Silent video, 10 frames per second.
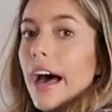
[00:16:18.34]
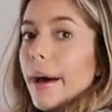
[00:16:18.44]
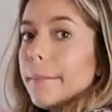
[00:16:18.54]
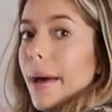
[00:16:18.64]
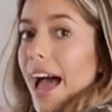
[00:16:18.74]

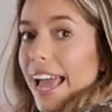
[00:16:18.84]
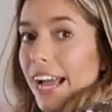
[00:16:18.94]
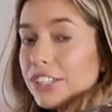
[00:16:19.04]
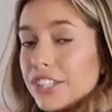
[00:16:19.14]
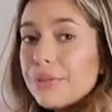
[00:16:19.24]
I
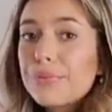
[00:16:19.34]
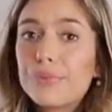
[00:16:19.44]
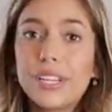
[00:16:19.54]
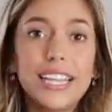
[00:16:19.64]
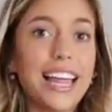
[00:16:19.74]
actually
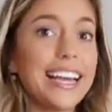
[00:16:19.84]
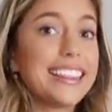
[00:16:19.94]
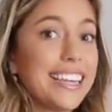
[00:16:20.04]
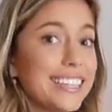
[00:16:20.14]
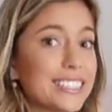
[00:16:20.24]
really
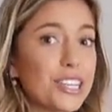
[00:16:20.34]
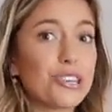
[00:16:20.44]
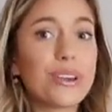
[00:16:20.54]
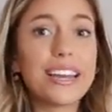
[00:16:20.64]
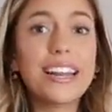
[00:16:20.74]
like these.
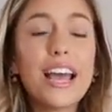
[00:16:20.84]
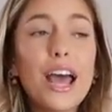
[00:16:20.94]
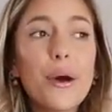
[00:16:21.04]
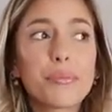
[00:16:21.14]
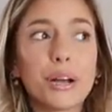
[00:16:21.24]
You can
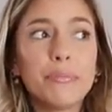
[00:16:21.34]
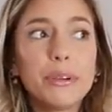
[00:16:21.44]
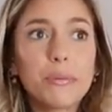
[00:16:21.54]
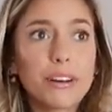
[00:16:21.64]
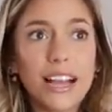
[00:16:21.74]

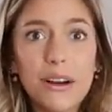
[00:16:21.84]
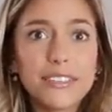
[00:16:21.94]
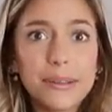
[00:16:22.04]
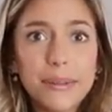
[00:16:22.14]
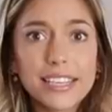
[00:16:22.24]
probably work out
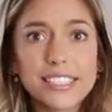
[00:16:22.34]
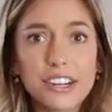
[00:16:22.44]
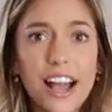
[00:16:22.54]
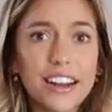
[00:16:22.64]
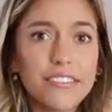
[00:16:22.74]
in them because
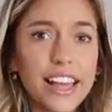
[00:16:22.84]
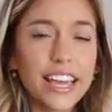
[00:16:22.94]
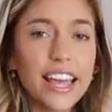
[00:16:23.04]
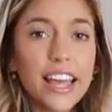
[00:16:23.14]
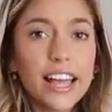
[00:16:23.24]
they're kind of
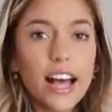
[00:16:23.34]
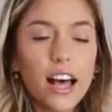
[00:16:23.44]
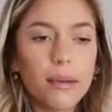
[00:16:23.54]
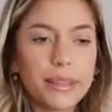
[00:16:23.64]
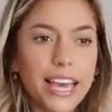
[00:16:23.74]
like
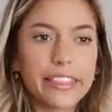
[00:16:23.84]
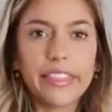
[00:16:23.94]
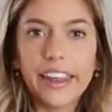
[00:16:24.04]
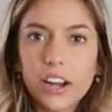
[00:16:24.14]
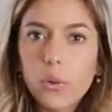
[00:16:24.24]

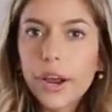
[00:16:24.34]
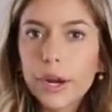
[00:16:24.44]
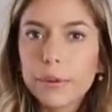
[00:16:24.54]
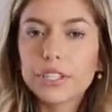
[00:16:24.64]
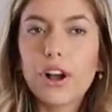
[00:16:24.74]
athletic
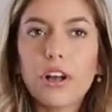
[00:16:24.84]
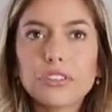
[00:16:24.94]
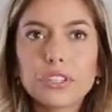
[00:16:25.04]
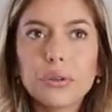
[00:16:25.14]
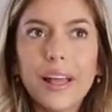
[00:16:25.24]
wear, but they're
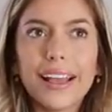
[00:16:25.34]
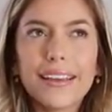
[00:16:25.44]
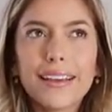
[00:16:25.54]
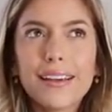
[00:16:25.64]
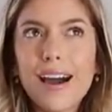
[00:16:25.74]
also
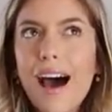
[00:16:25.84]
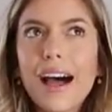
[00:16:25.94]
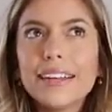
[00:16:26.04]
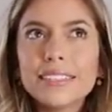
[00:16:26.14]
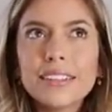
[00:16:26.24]
like
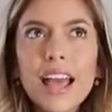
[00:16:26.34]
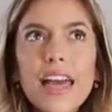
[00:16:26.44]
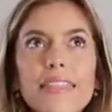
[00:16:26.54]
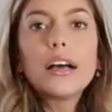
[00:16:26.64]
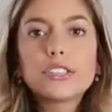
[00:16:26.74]
cotton.
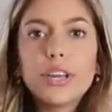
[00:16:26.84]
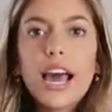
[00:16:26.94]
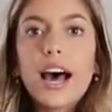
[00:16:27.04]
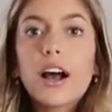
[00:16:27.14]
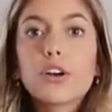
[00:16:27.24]
So
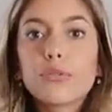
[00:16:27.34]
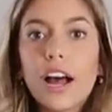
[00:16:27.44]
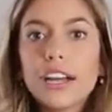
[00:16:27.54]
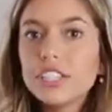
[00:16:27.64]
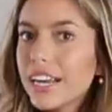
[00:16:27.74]
yeah,
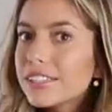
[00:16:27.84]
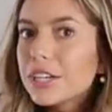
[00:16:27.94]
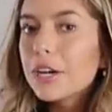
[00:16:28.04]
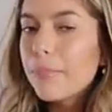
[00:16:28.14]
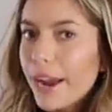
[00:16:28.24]
Garage has
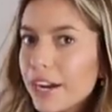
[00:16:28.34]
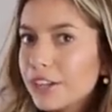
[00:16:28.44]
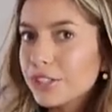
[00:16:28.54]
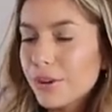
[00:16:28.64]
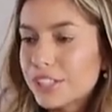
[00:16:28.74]
good
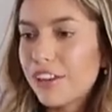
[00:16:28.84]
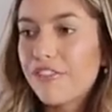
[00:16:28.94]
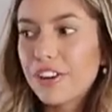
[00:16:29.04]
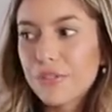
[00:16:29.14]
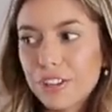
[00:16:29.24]
biker shorts if
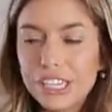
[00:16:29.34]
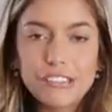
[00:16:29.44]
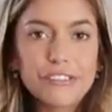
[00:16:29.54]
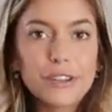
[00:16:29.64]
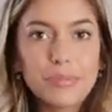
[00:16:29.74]
you're
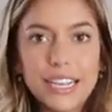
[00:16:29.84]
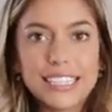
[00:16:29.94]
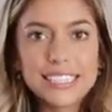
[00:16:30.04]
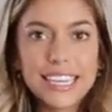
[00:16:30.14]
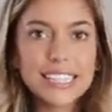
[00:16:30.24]
looking for a
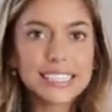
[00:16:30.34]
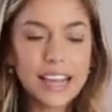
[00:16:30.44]
place to get